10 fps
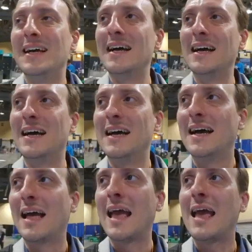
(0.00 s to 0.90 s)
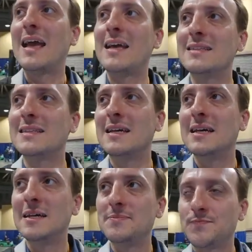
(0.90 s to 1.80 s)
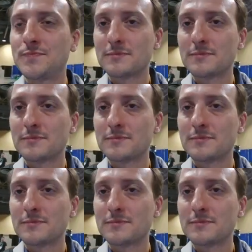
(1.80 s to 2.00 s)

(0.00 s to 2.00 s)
And the